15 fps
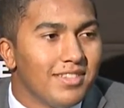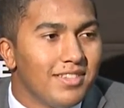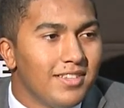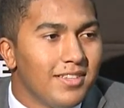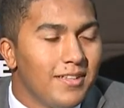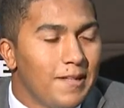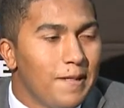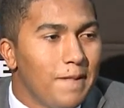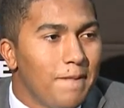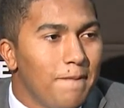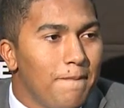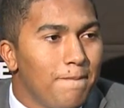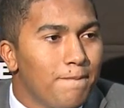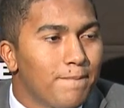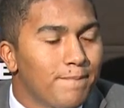
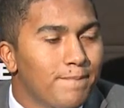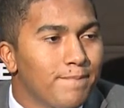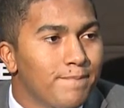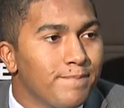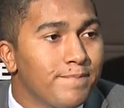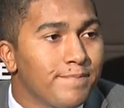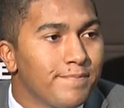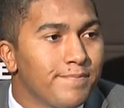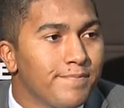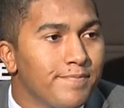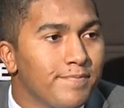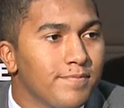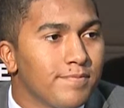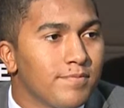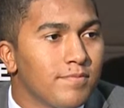
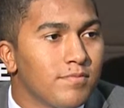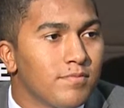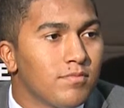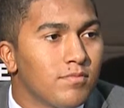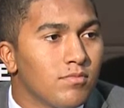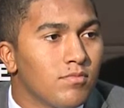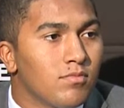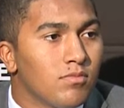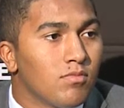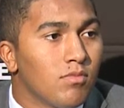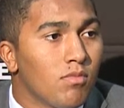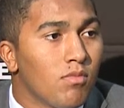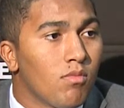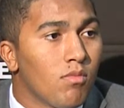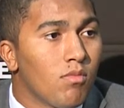
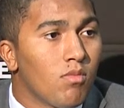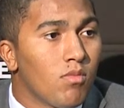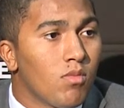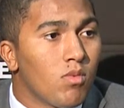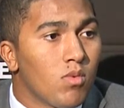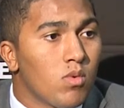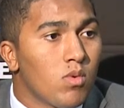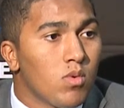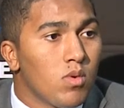[no speech]